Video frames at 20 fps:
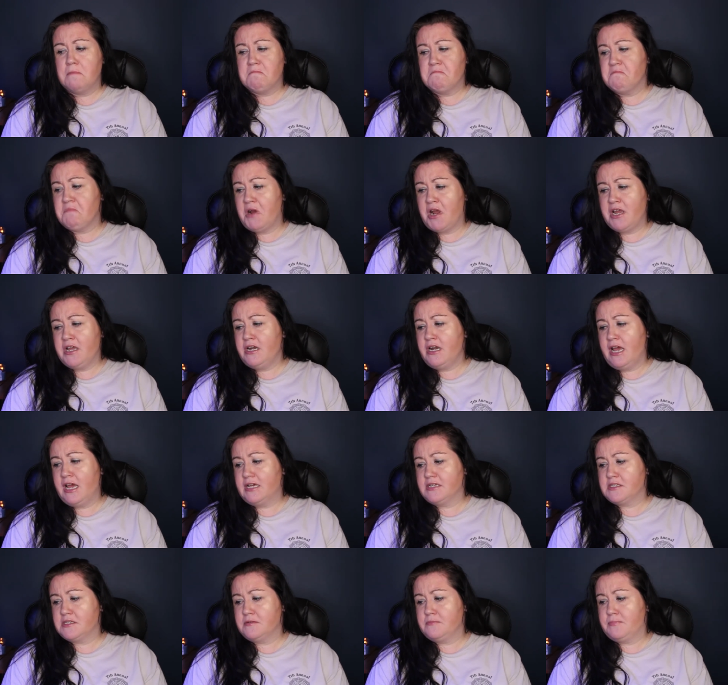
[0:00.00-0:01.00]
Mine
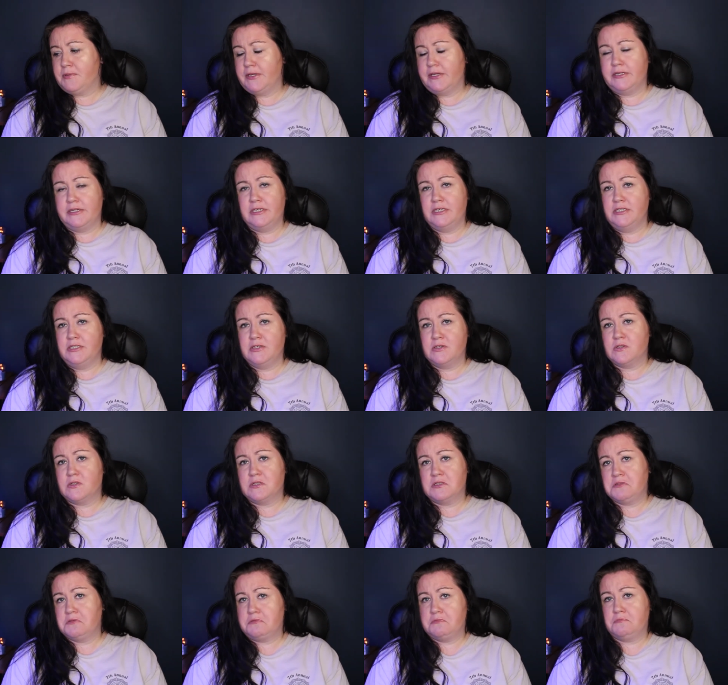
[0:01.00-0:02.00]
hasn't been.
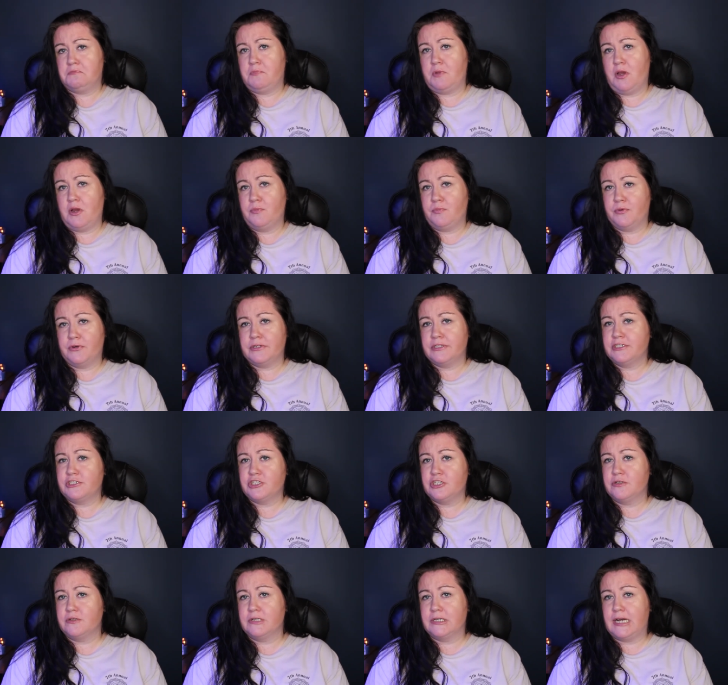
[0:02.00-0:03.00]
He's a pretty
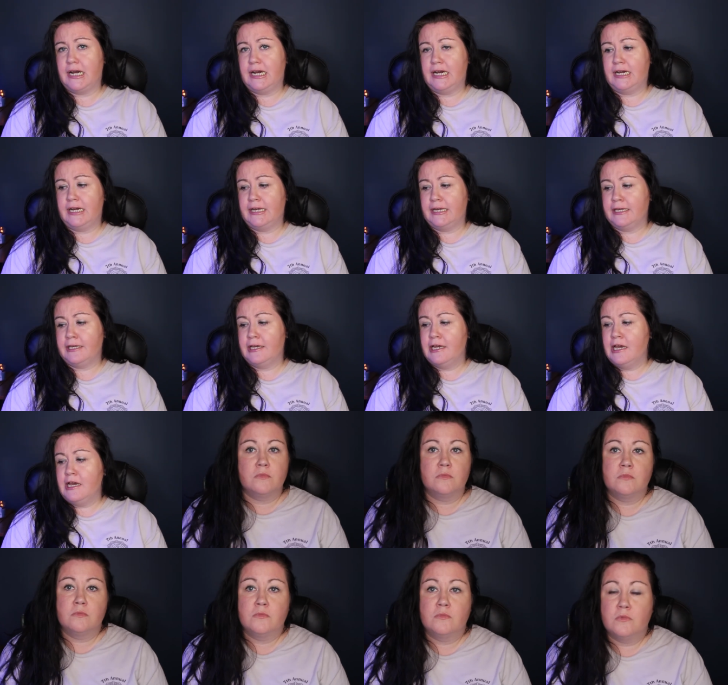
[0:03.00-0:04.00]
chill guy.
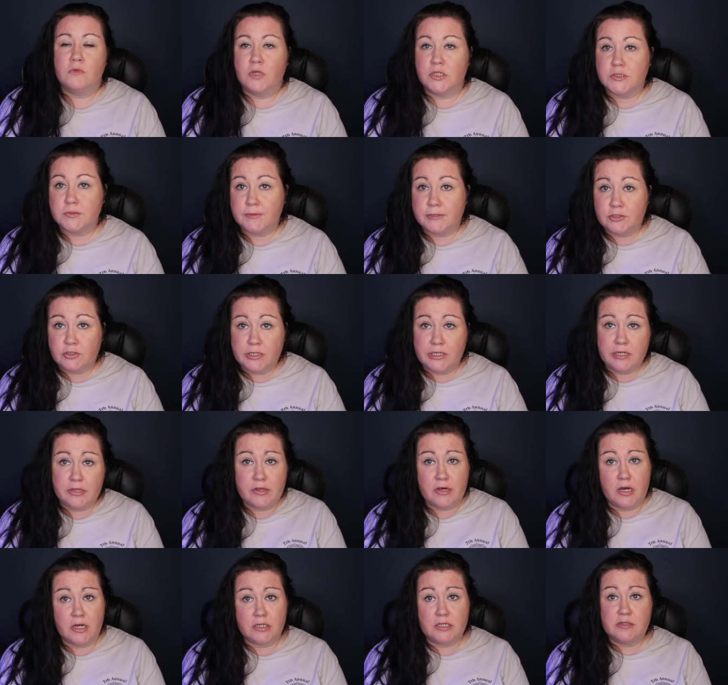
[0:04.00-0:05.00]
Lost my train of
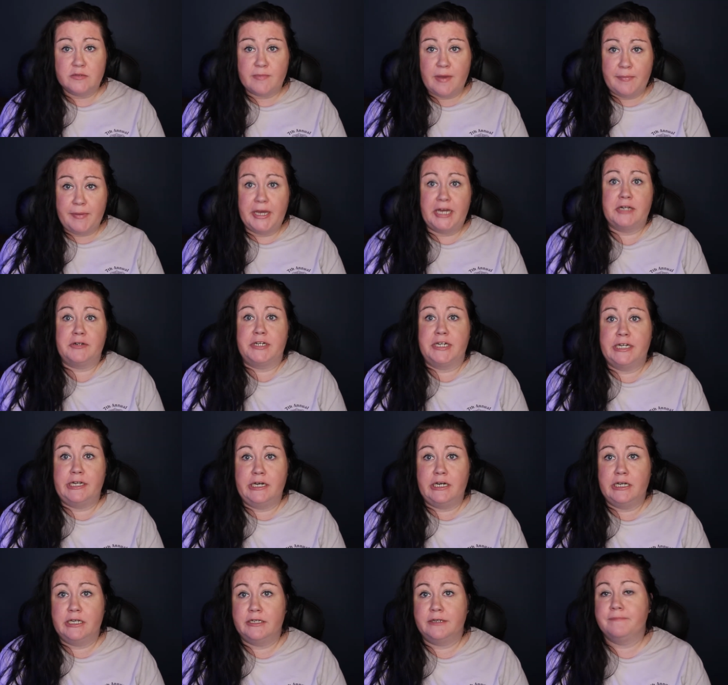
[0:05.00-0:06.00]
thought because my battery
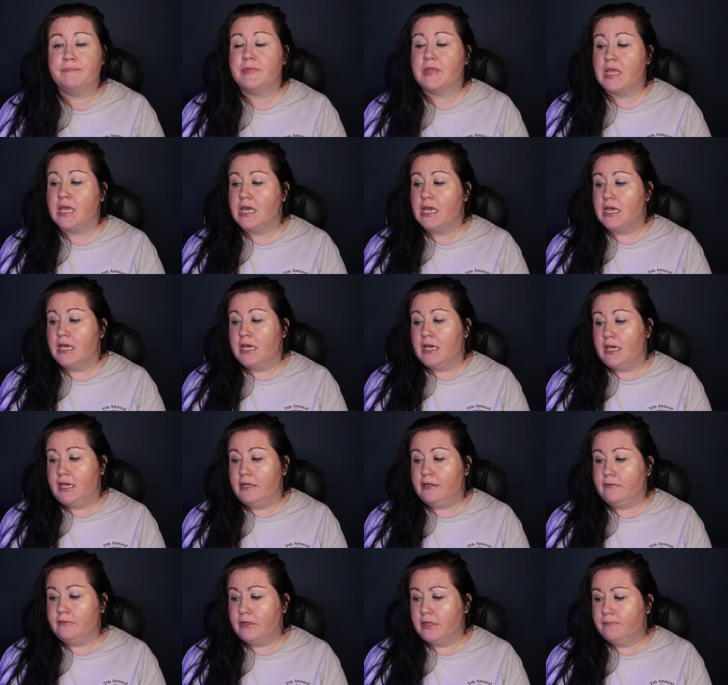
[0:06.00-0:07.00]
died.
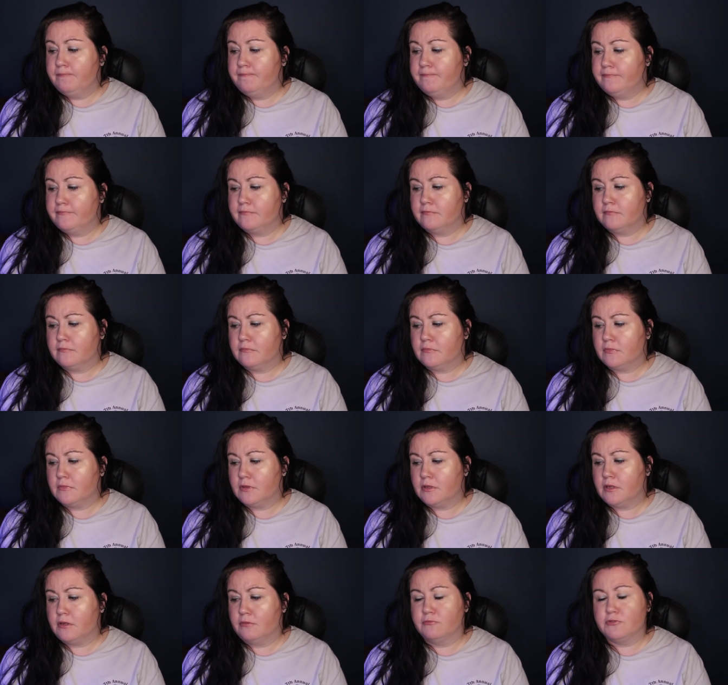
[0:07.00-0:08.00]
Anyway,
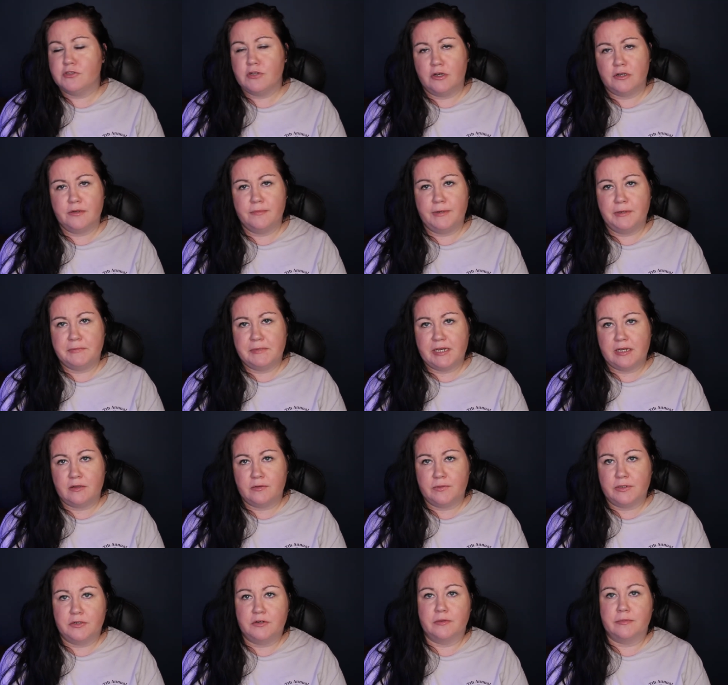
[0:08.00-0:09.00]
I was talking about my
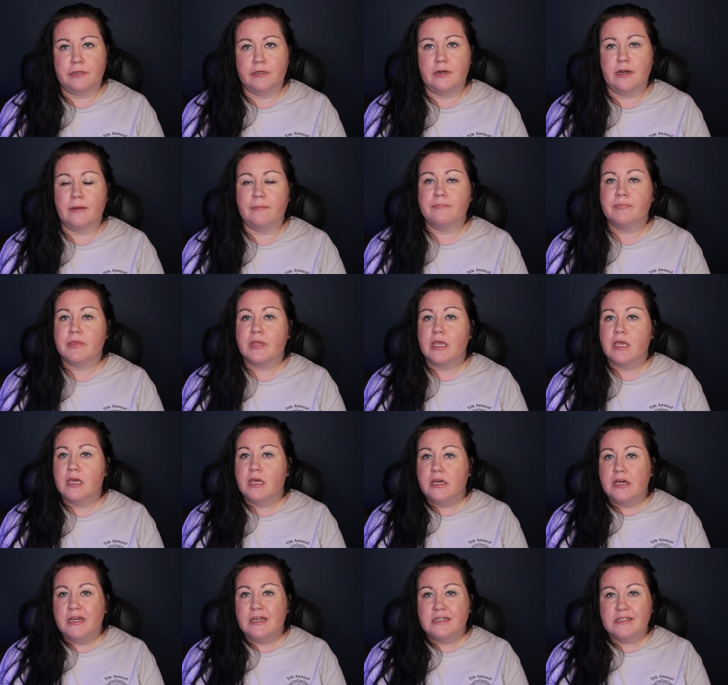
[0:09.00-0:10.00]
Halloween hermit crab.
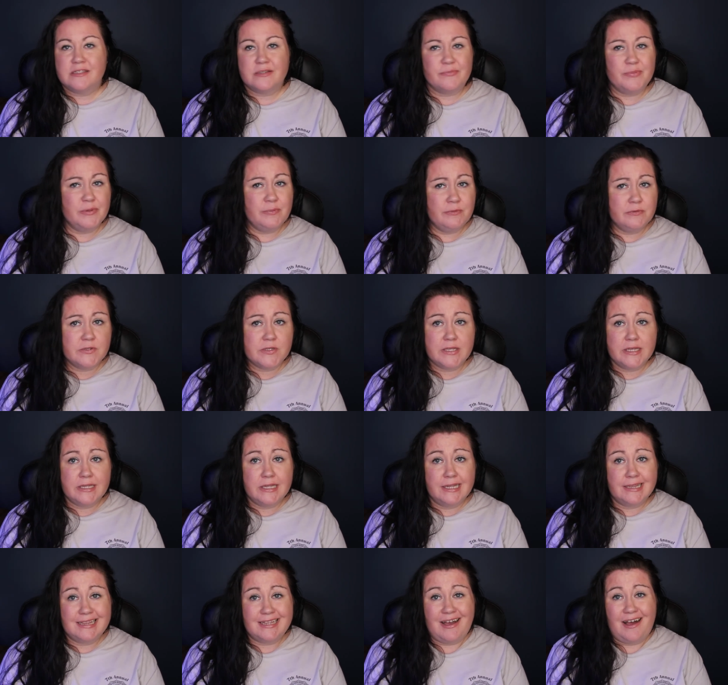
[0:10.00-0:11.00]
Some people say
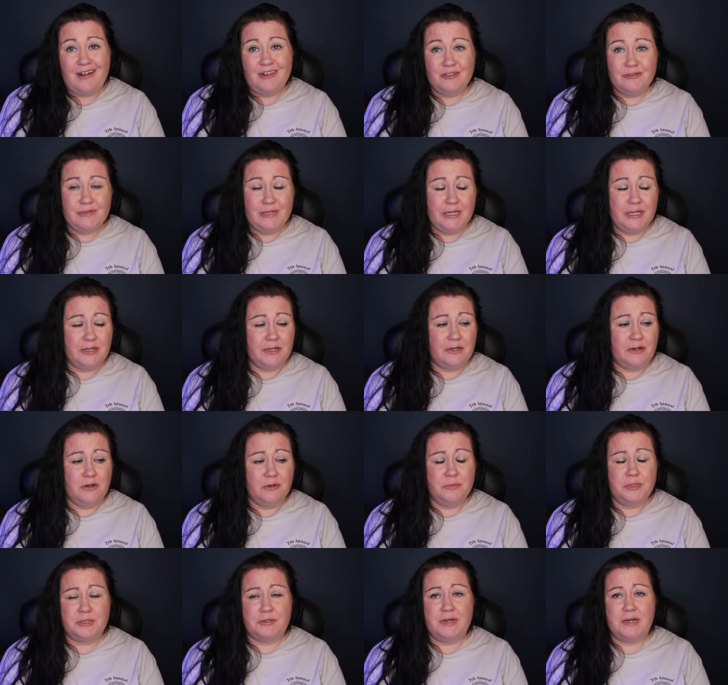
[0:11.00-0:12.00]
that Halloween
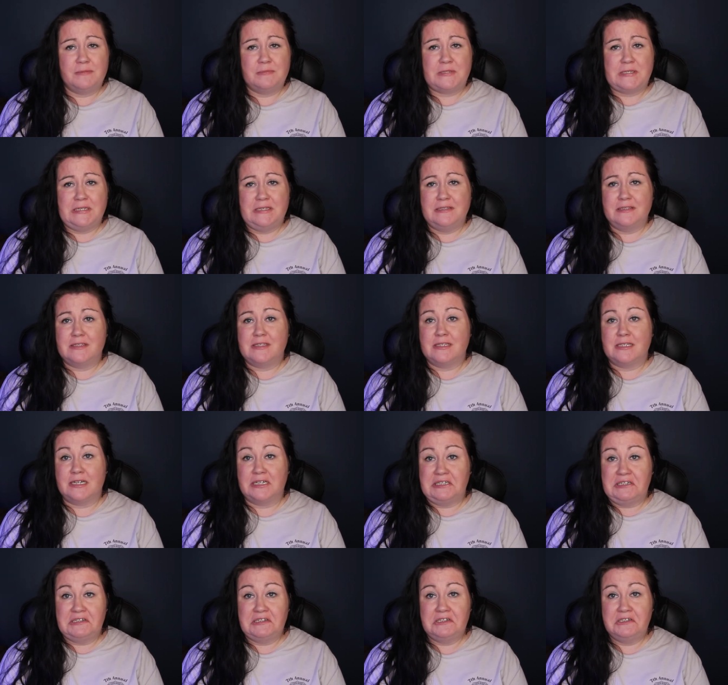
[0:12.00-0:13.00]
hermit crabs eat
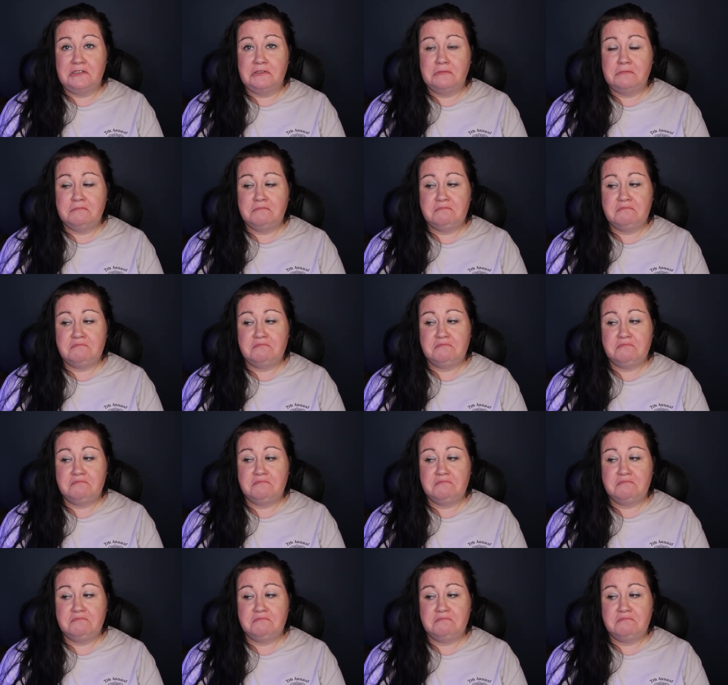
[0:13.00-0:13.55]
cyano.